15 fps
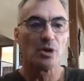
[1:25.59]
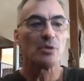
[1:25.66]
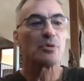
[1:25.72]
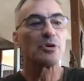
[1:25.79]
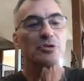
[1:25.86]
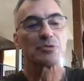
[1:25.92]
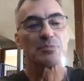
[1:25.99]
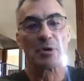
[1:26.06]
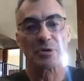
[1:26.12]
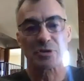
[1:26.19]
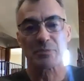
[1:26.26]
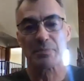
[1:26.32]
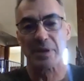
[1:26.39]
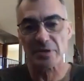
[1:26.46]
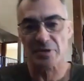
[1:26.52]
we'll use
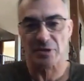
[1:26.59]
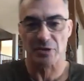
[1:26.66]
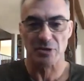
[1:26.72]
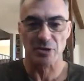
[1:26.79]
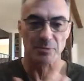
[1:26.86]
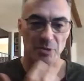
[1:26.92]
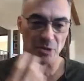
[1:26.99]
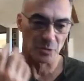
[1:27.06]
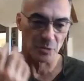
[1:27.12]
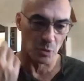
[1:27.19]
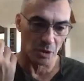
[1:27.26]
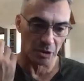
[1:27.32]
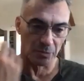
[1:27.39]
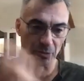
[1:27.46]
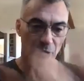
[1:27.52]
motion based systems because we
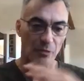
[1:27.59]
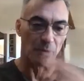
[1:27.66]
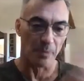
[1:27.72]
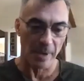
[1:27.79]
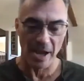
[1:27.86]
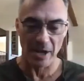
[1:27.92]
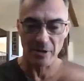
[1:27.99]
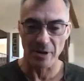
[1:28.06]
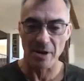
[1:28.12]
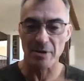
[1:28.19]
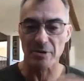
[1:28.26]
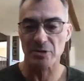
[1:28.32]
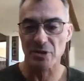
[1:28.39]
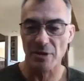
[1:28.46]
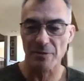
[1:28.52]
wanted to move the background
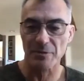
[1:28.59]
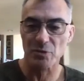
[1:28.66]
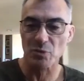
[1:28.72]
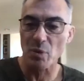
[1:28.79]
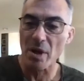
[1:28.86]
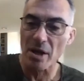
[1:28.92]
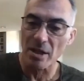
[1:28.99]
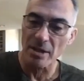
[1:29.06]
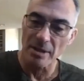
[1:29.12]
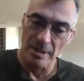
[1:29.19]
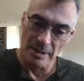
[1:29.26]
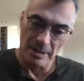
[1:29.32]
and stuff as well.